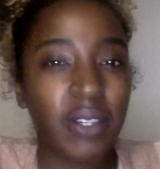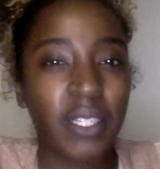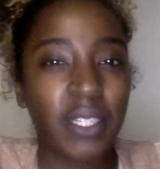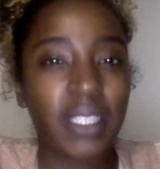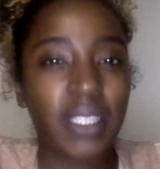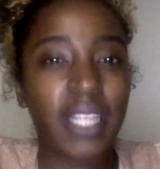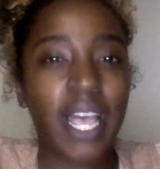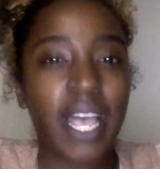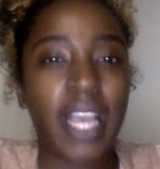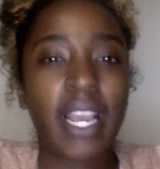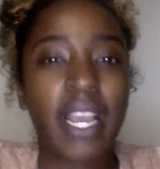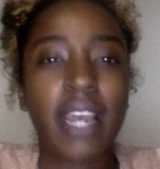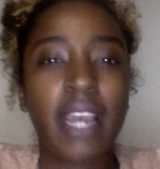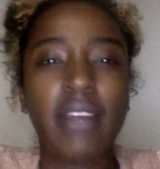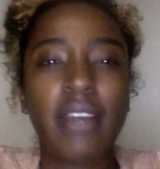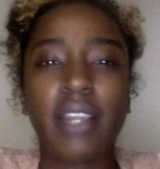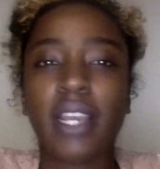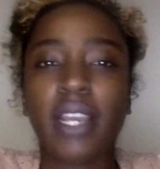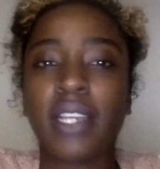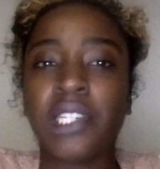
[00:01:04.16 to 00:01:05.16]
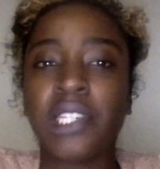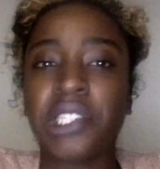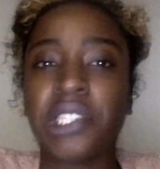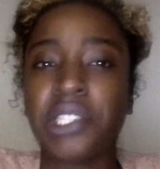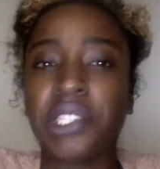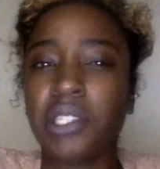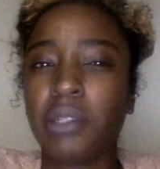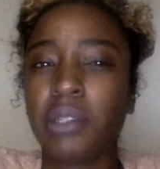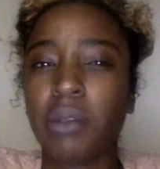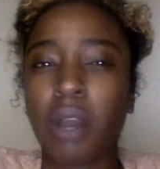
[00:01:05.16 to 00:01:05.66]
it's like, kind of like,
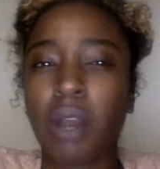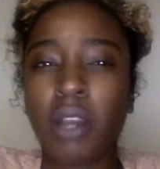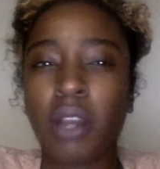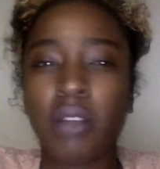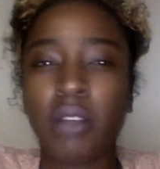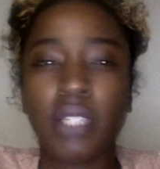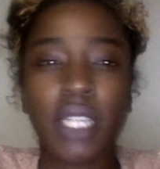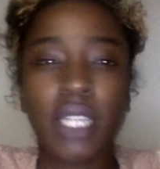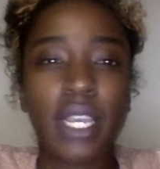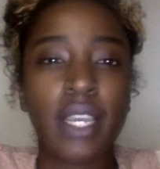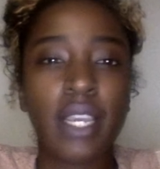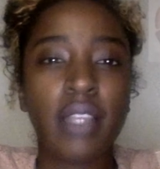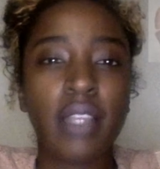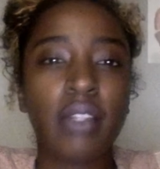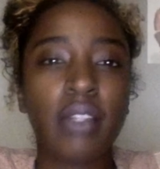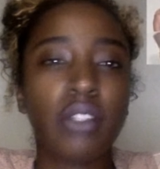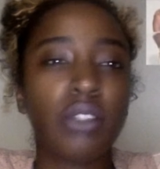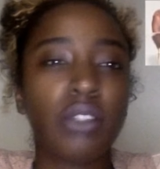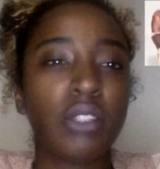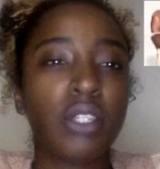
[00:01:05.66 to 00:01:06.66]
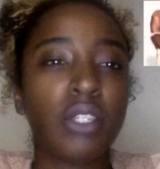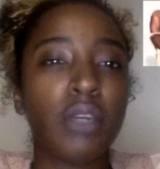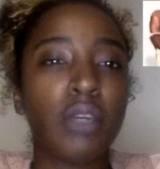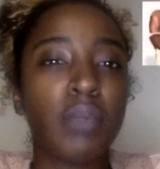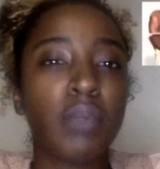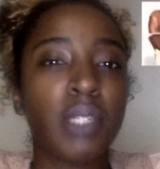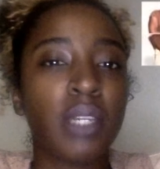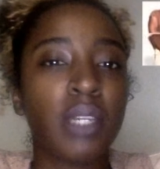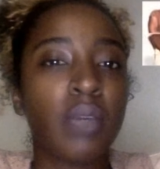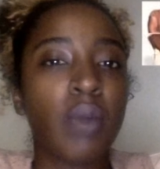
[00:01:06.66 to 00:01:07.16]
are you saying if your soap
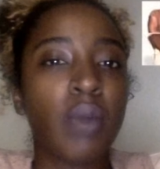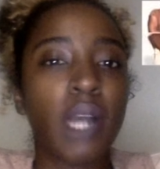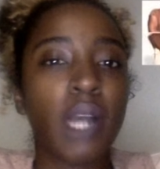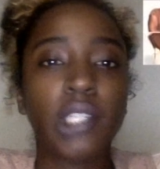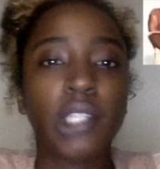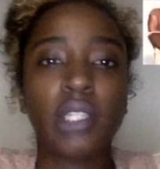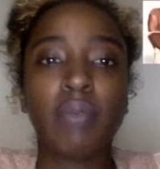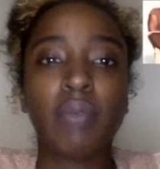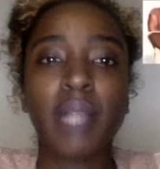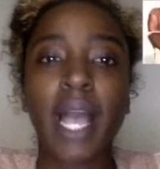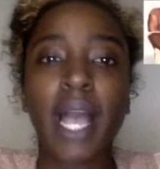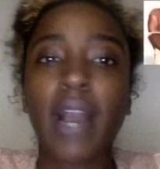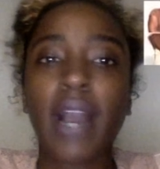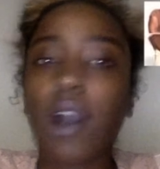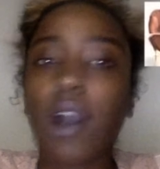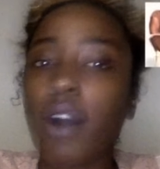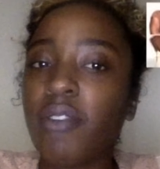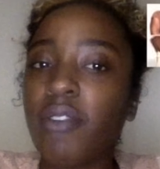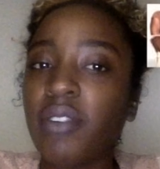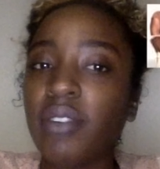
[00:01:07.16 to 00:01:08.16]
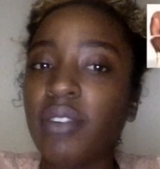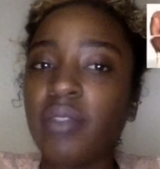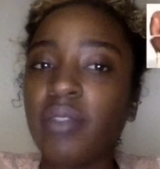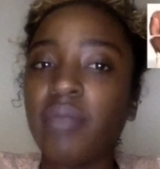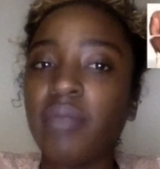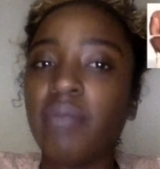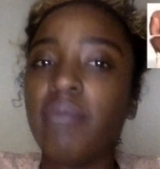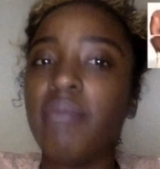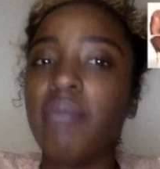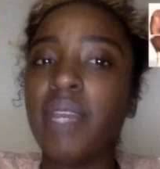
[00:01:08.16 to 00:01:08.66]
is going to wash the black off of
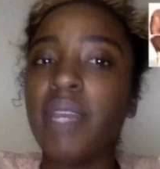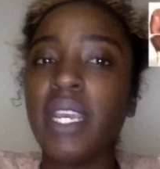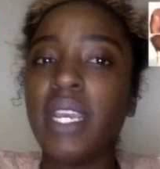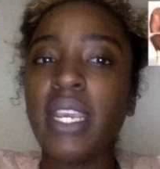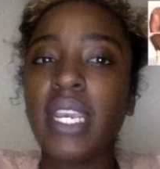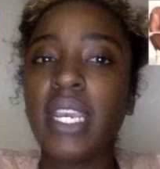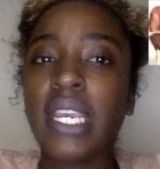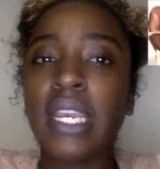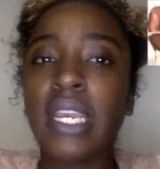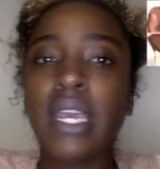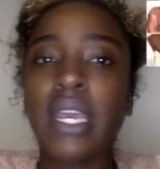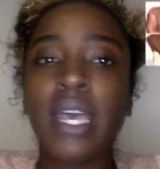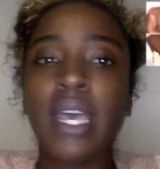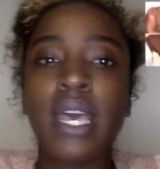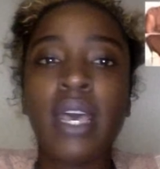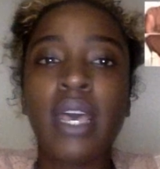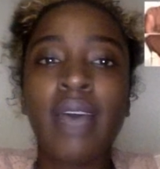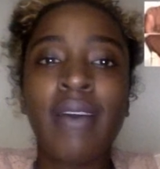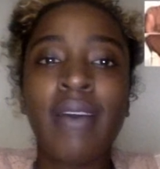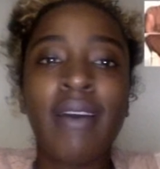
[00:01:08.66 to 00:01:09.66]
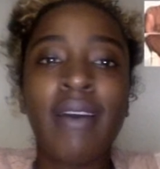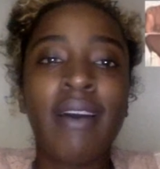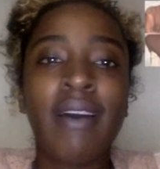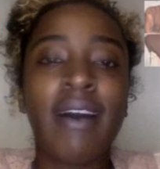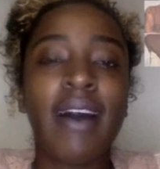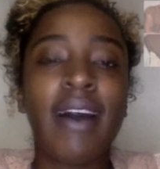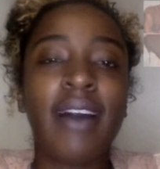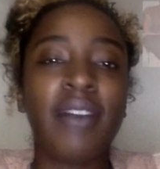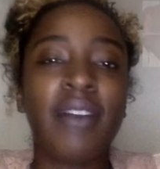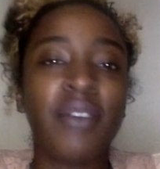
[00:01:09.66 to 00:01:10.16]
me?
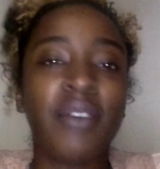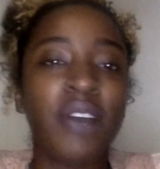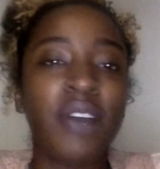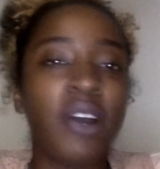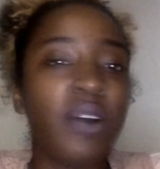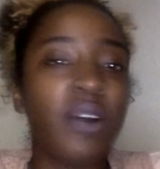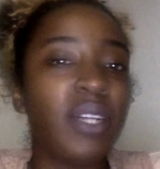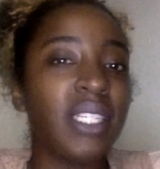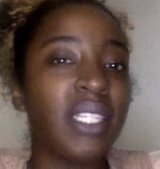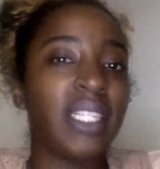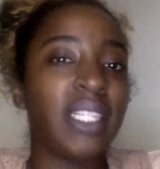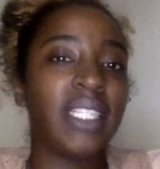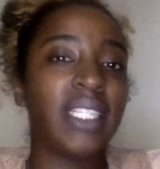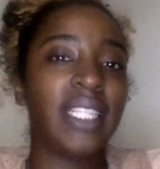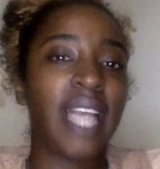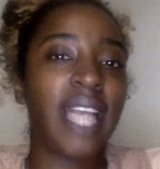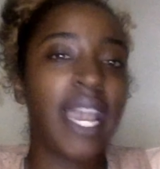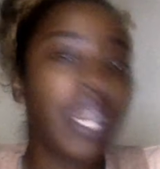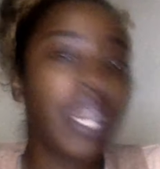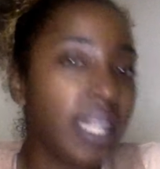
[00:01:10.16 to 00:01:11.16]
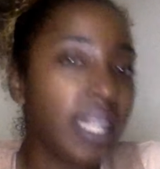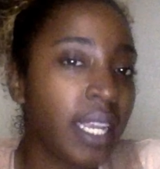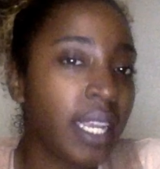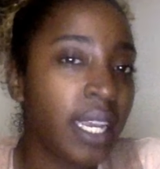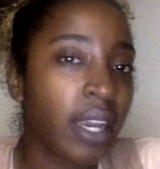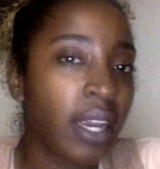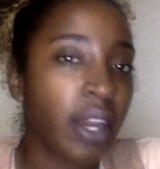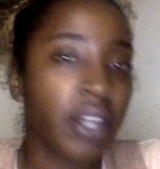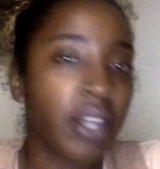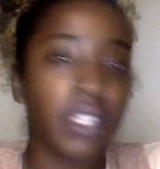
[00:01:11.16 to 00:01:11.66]
I don't know. Is this
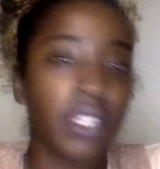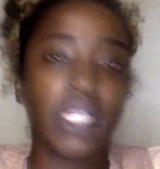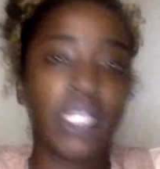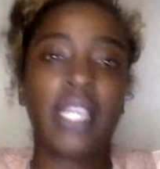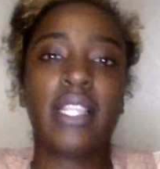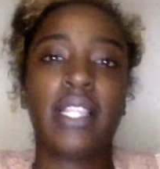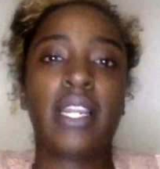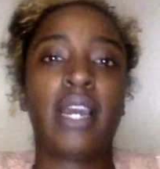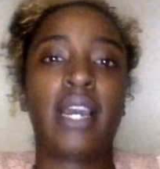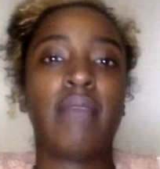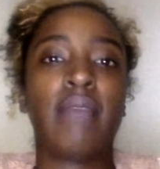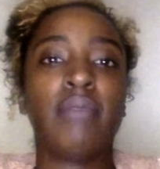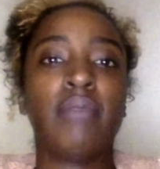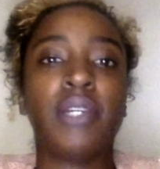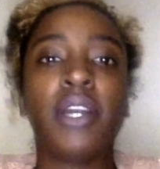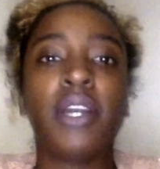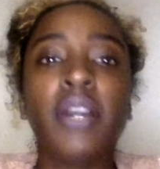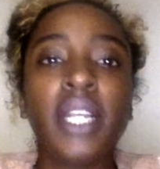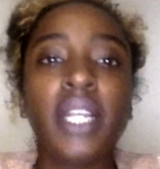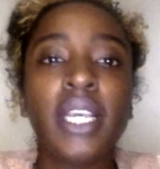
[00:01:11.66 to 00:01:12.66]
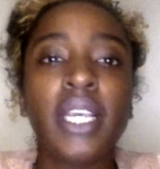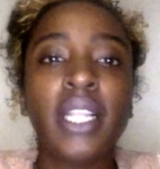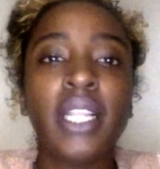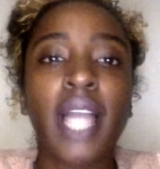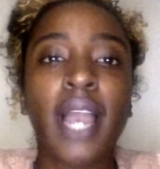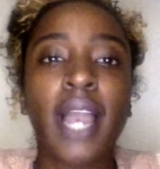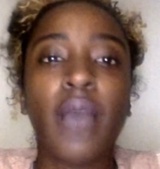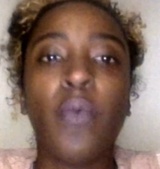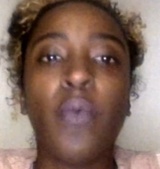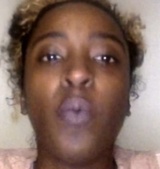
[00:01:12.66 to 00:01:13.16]
lightning? Are you saying that I'm dirty?
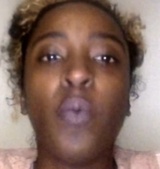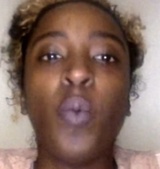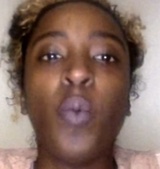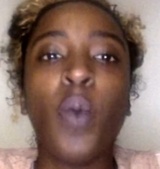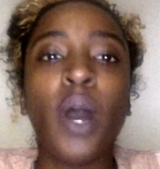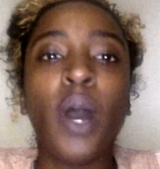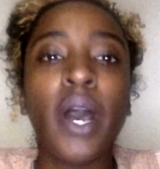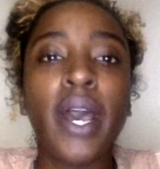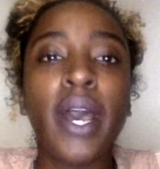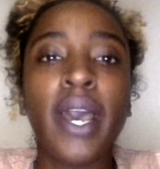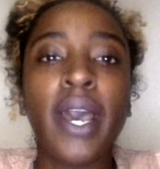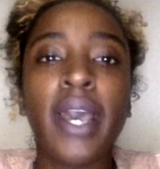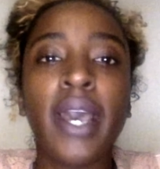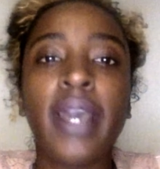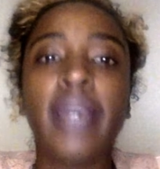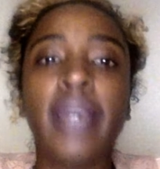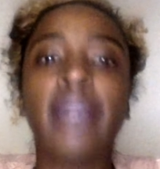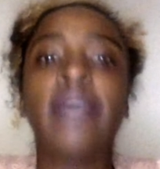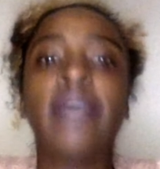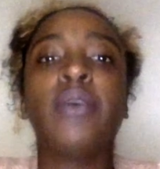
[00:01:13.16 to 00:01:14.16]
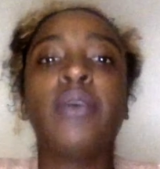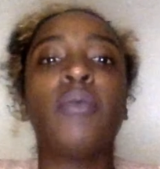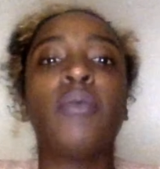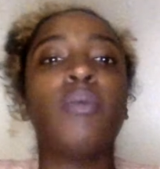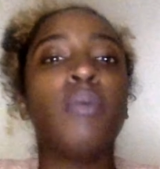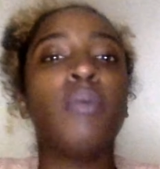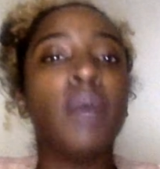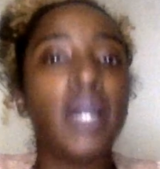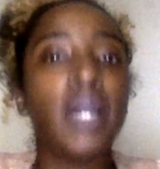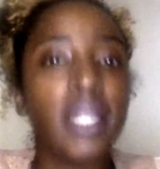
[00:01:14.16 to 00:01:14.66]
Like,
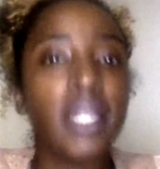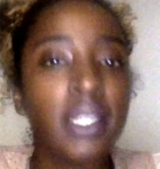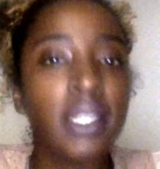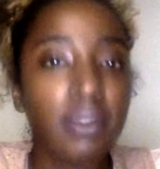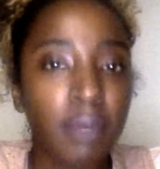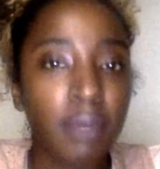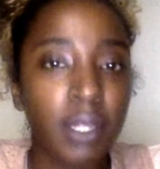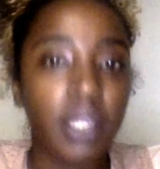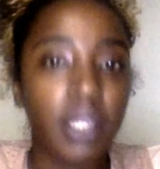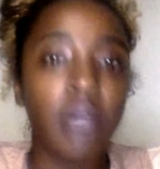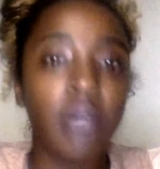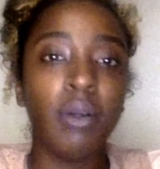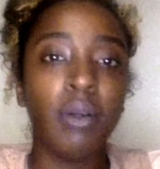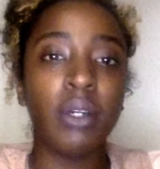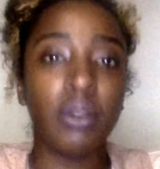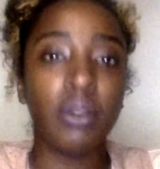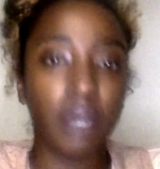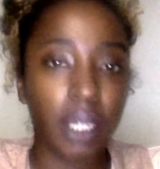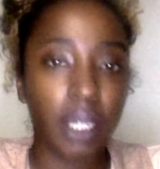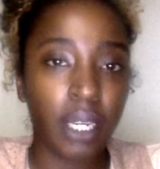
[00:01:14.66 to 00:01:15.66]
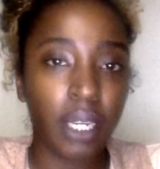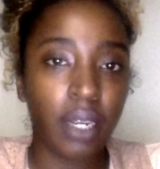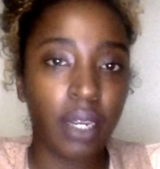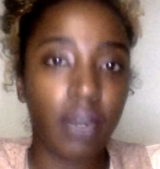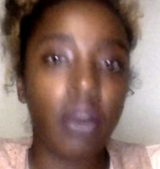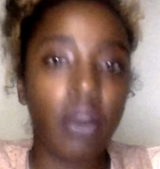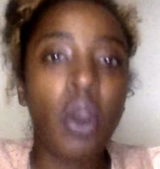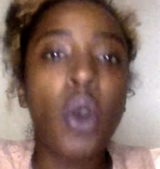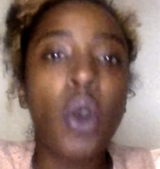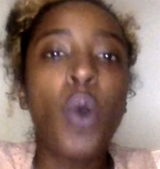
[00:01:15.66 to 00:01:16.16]
what is really going on
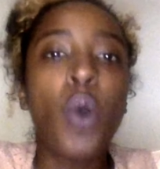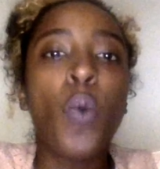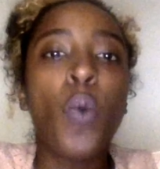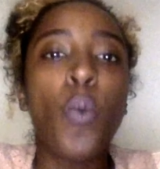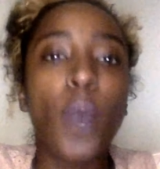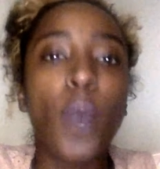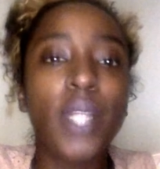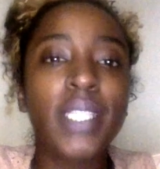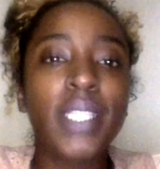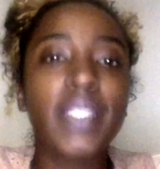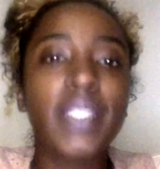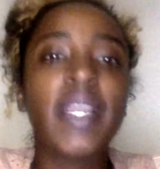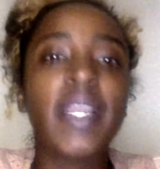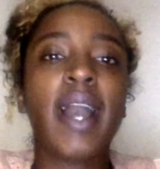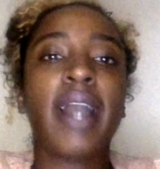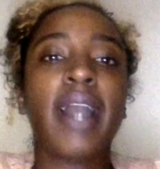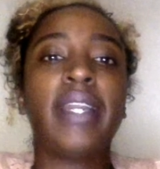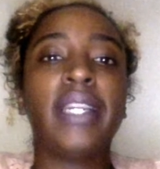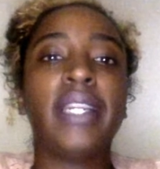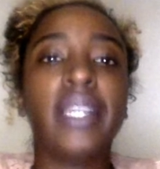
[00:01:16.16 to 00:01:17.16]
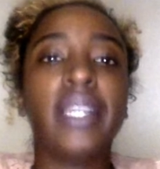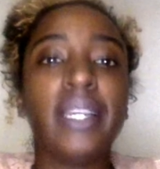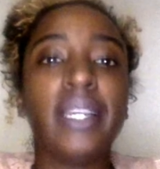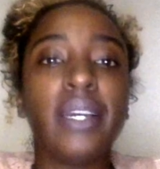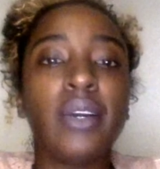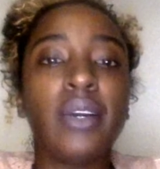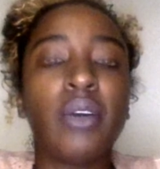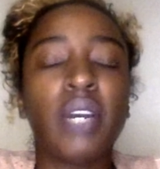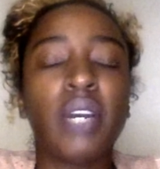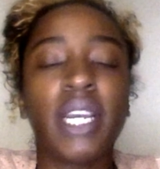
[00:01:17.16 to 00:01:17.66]
here? What's the
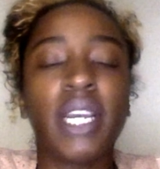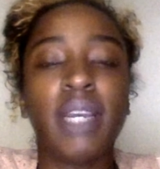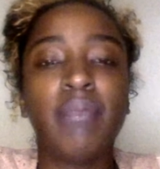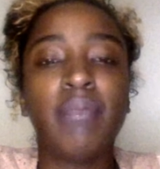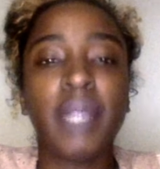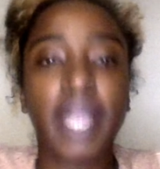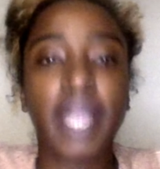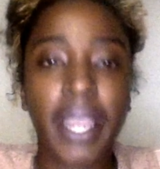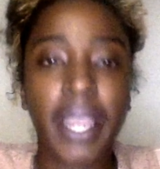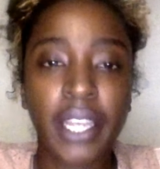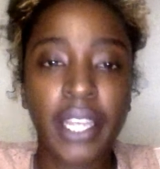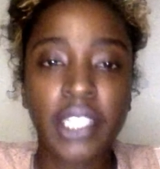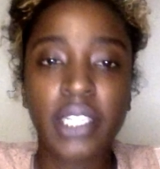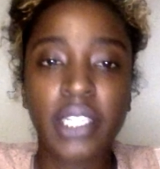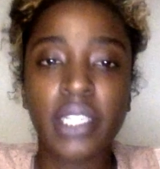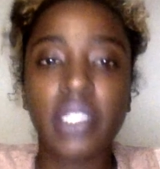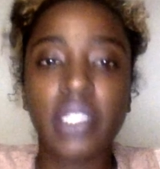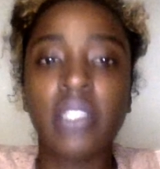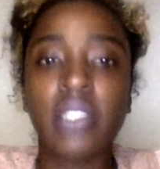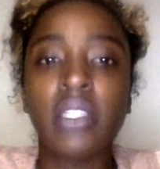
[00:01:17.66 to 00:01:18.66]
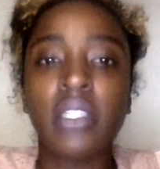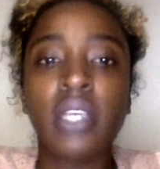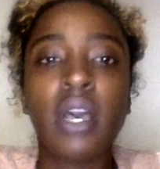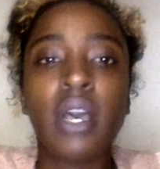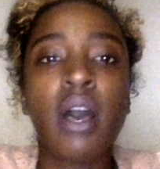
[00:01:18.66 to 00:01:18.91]
idea or implication